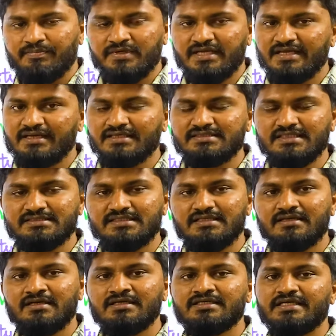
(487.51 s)
tigers,
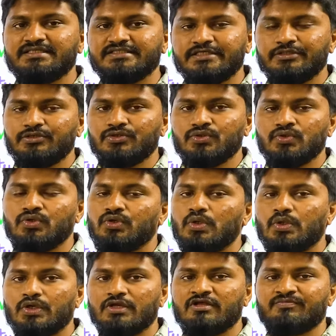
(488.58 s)
etc. And schedule 2,
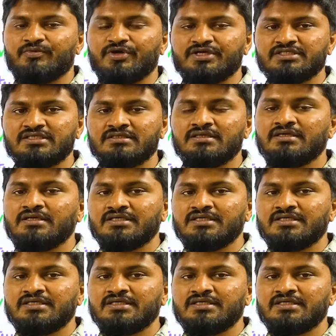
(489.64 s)
lower level protection.